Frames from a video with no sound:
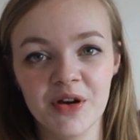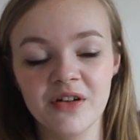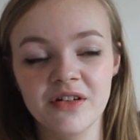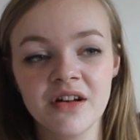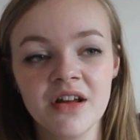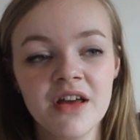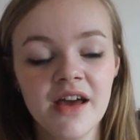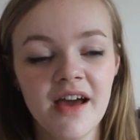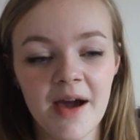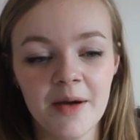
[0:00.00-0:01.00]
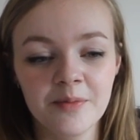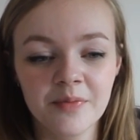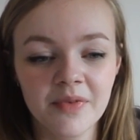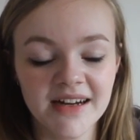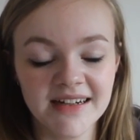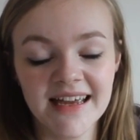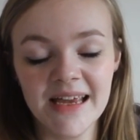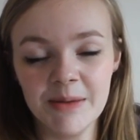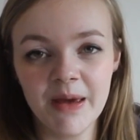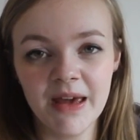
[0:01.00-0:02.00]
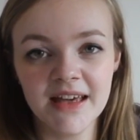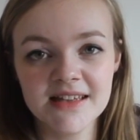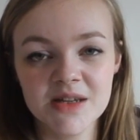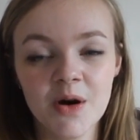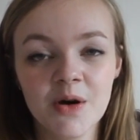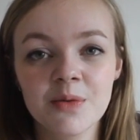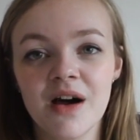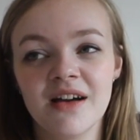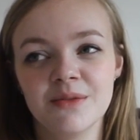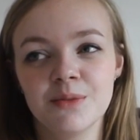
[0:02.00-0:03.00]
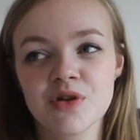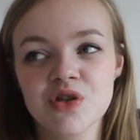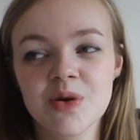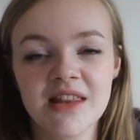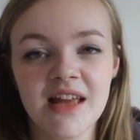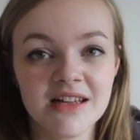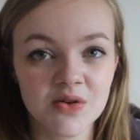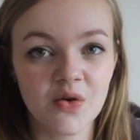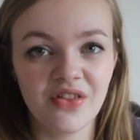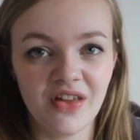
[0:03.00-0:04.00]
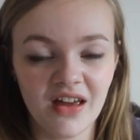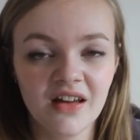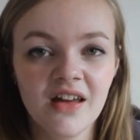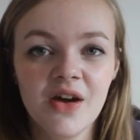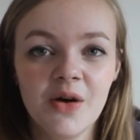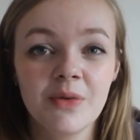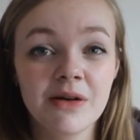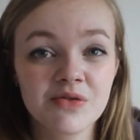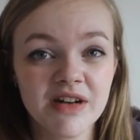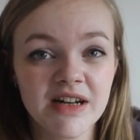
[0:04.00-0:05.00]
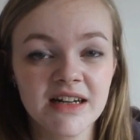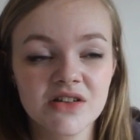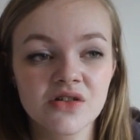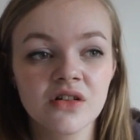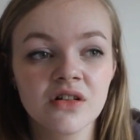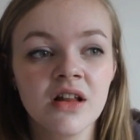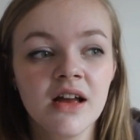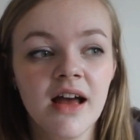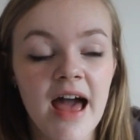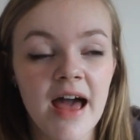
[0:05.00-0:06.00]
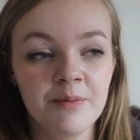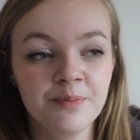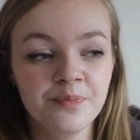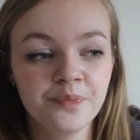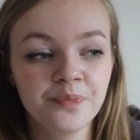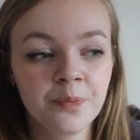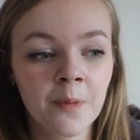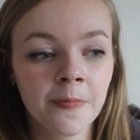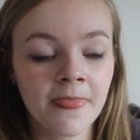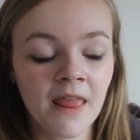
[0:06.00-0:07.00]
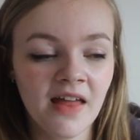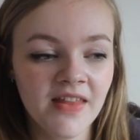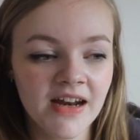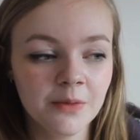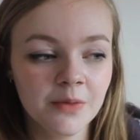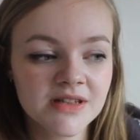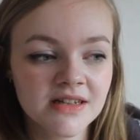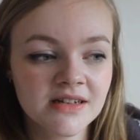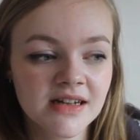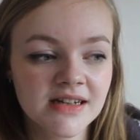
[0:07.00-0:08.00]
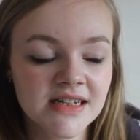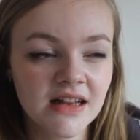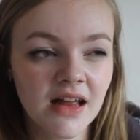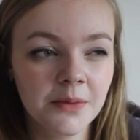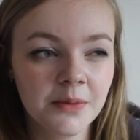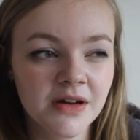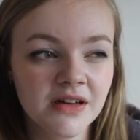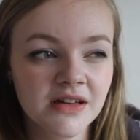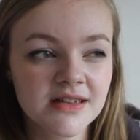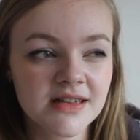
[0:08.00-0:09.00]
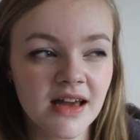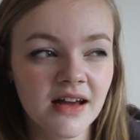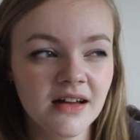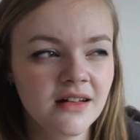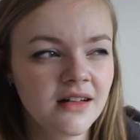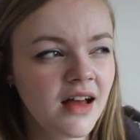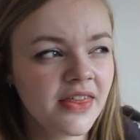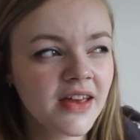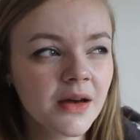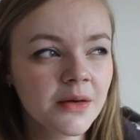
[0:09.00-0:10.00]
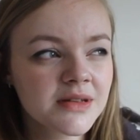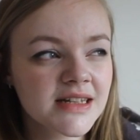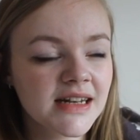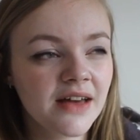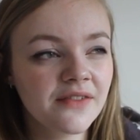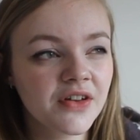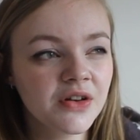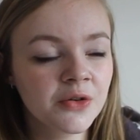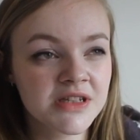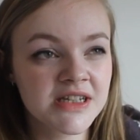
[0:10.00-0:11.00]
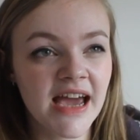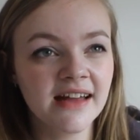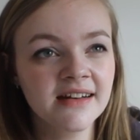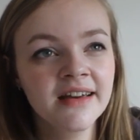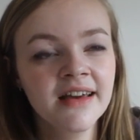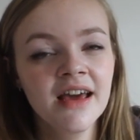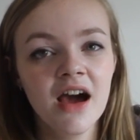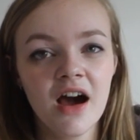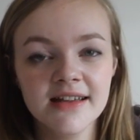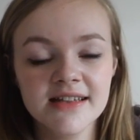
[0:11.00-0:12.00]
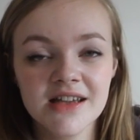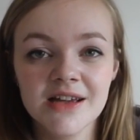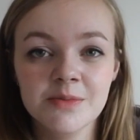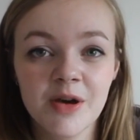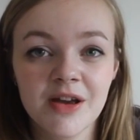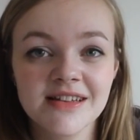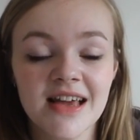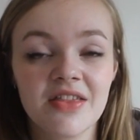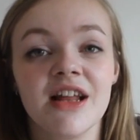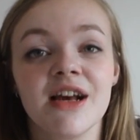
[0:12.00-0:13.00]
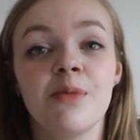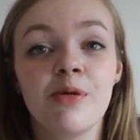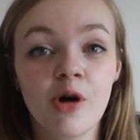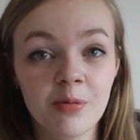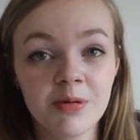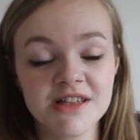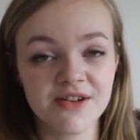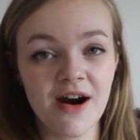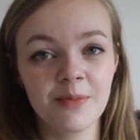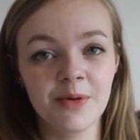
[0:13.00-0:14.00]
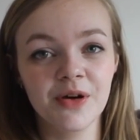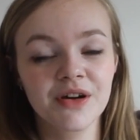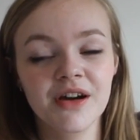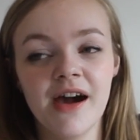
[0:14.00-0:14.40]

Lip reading: and keep it. So I was doing that sort of thing when I was really little. And then it wasn't until I was, I think I was 11 or 10, I started putting together like a proper scrapbook